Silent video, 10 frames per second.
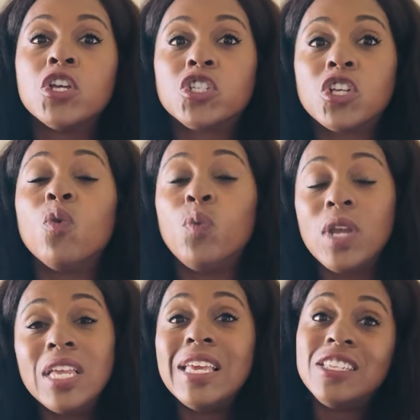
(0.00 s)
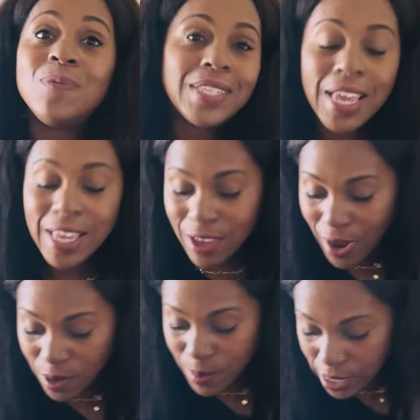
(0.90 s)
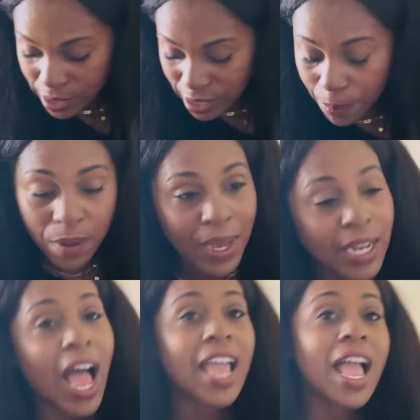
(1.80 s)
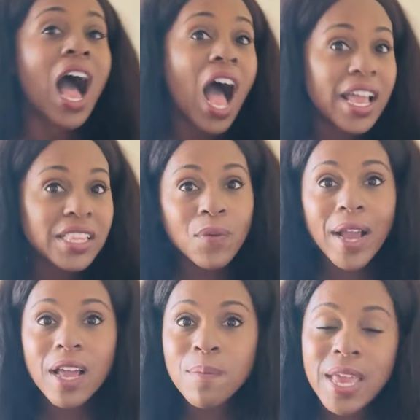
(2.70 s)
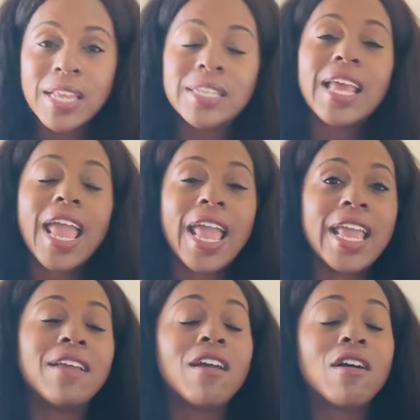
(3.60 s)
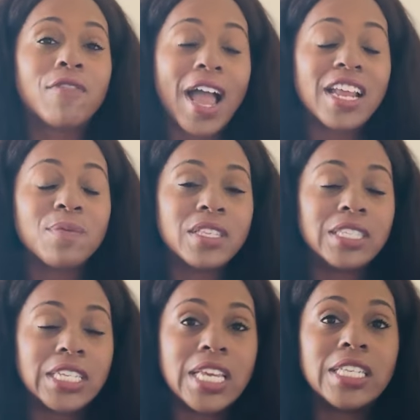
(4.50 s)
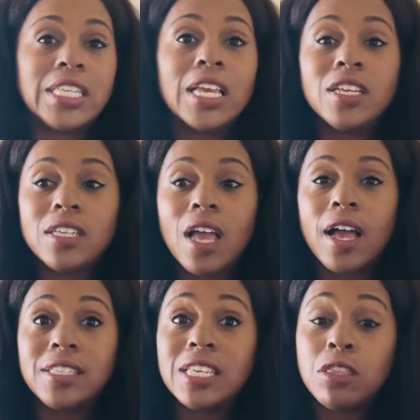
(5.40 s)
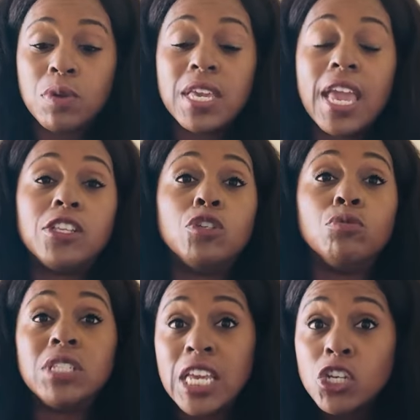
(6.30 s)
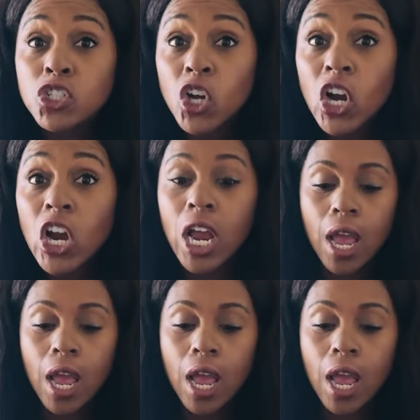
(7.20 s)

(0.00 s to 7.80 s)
So we need to be taking a vitamin D supplement. I highly recommend a vitamin D, D3 K2 tincture,